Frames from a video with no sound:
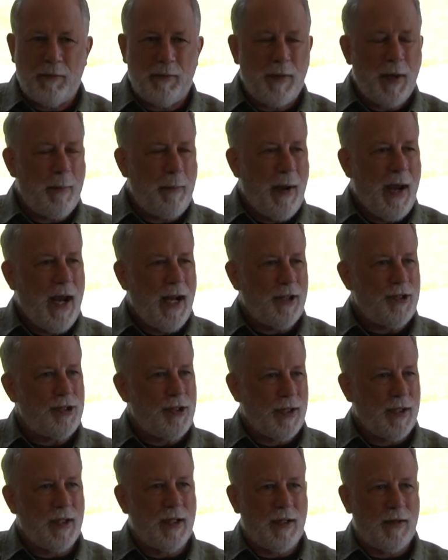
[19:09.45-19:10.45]
the
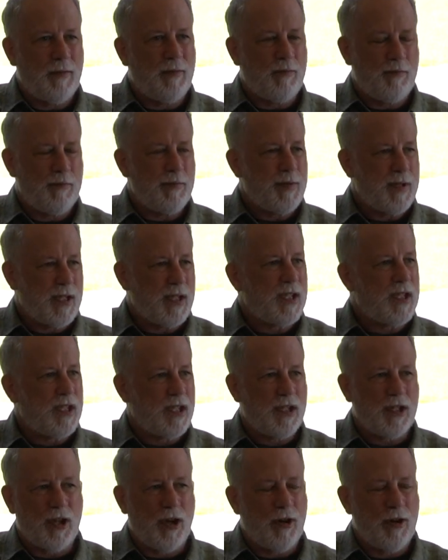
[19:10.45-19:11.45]
passion
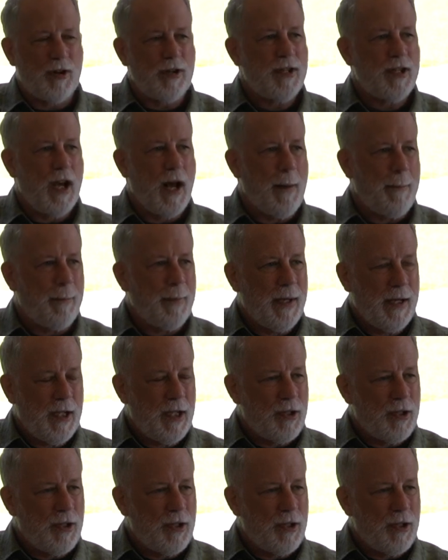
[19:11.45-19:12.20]
stirs up.